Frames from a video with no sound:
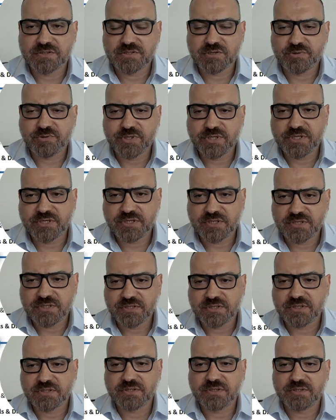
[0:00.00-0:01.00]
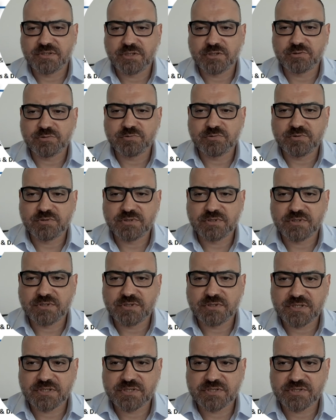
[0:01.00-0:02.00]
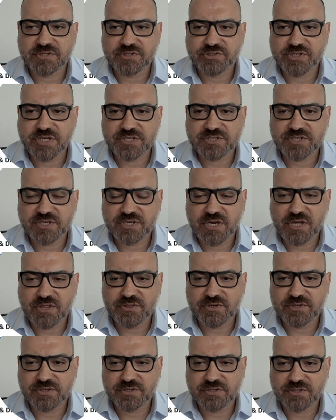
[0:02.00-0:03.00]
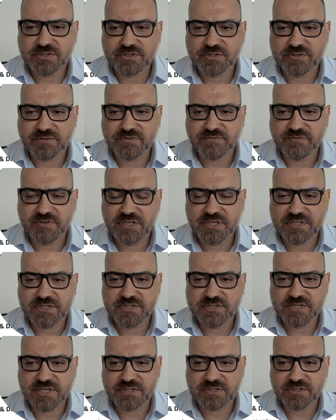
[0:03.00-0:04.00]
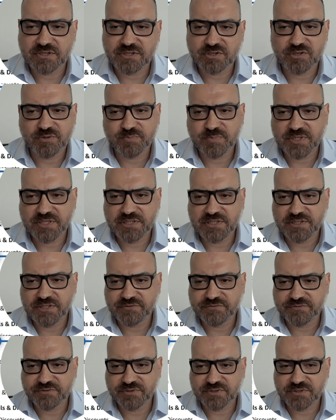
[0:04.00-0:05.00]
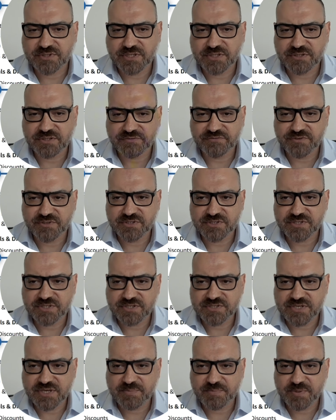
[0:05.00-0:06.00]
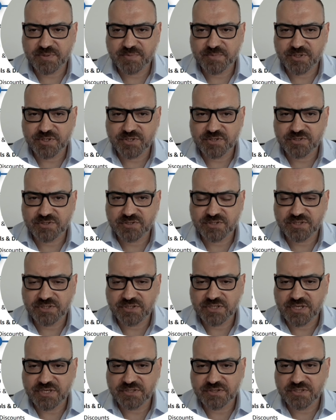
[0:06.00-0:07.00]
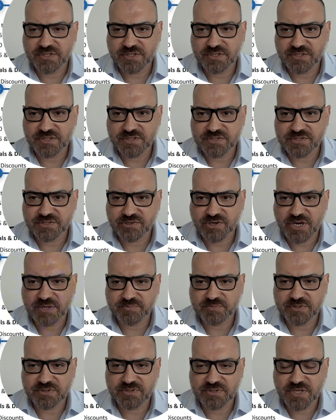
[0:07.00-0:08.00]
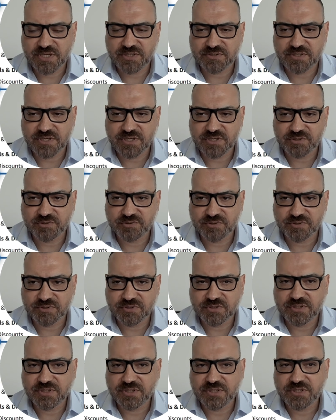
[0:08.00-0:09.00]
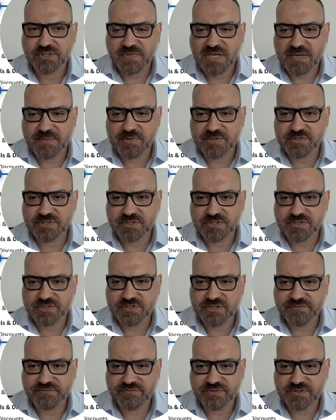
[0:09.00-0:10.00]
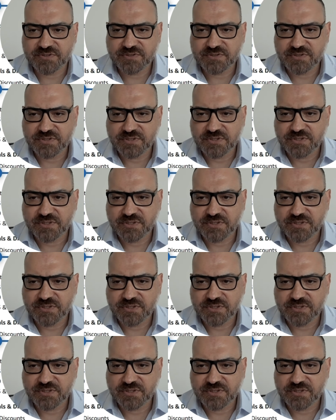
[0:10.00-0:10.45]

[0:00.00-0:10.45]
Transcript: So here the tool is suggesting other fields that are completely different than the first example because the scraped data on Amazon is different.